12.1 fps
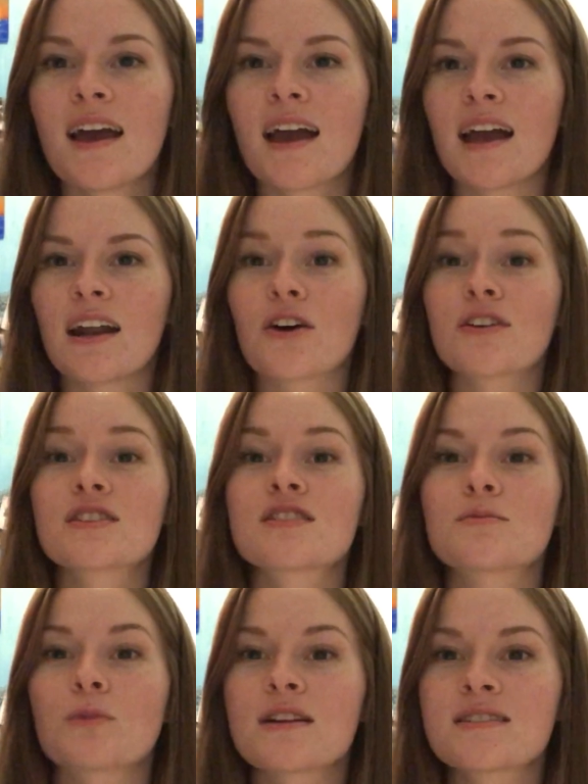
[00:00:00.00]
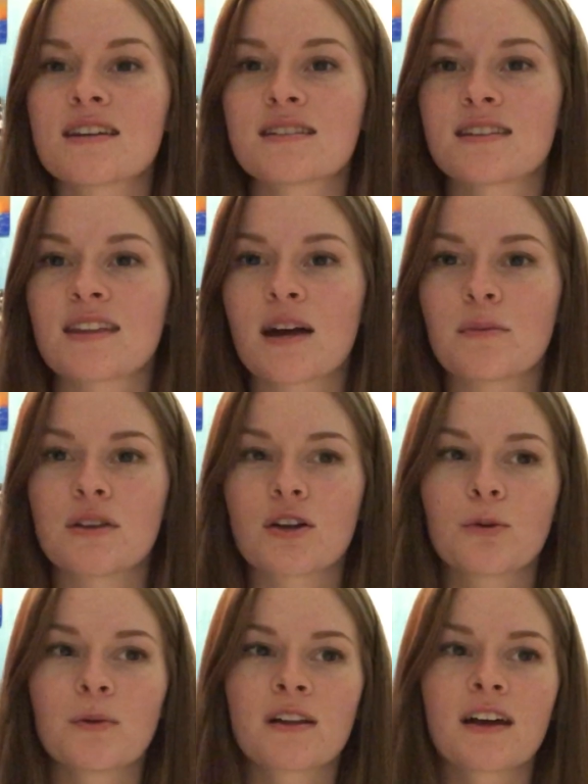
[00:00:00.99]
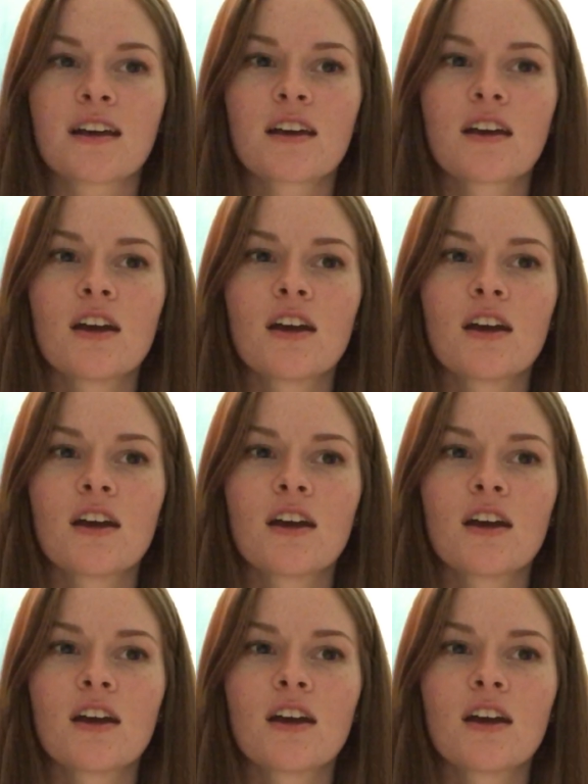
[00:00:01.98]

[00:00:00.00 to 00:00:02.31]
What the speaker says: and I'll express that to them, and they'll be like,